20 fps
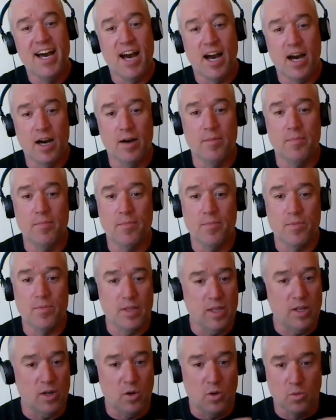um,
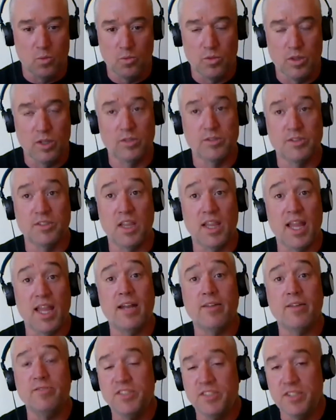you know, there's a
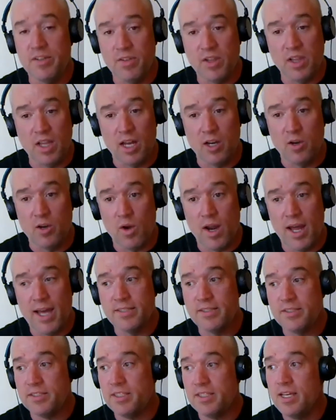lot of civil
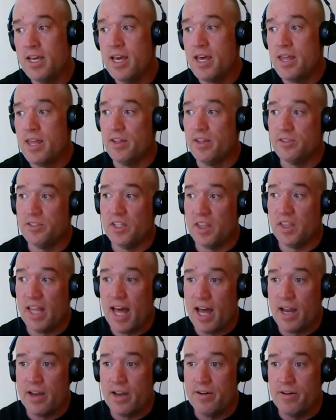unrest, there's a
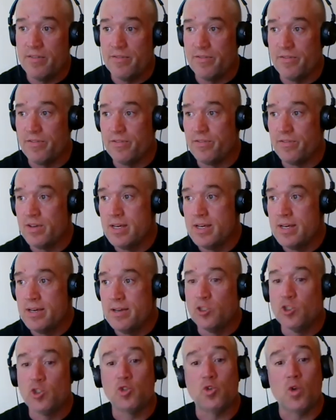lot of
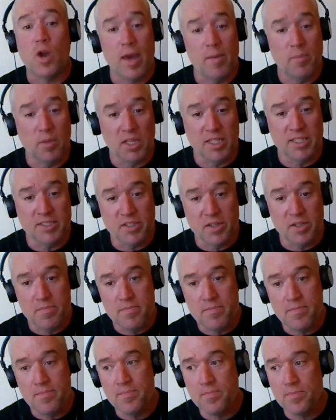
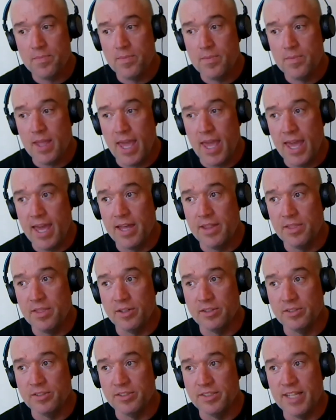tribalism, and
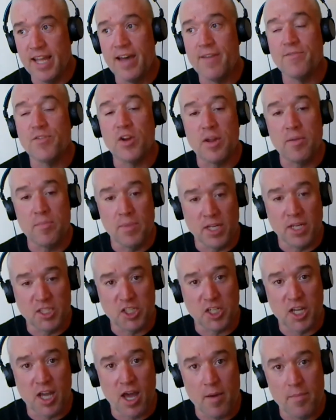there's not very
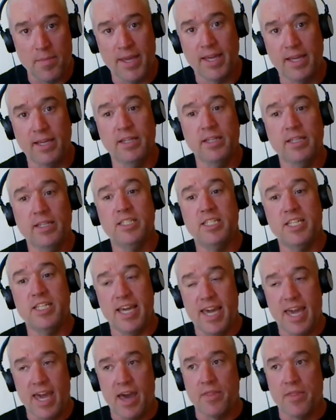much coming
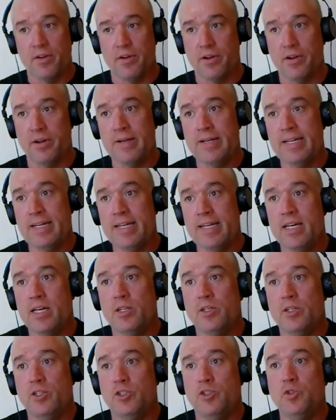together.
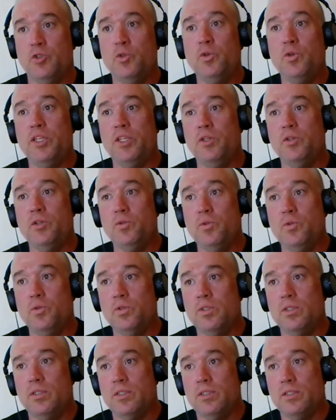Do you
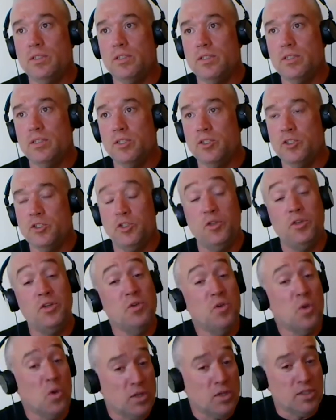Do
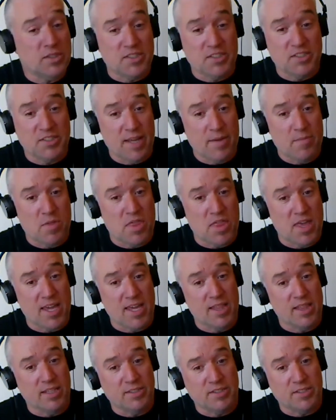you notice the same thing
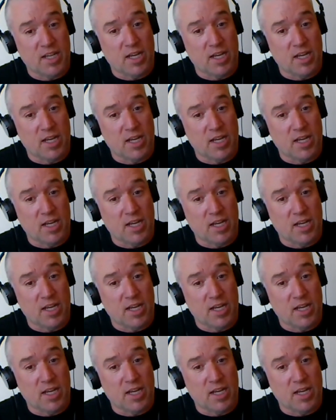in this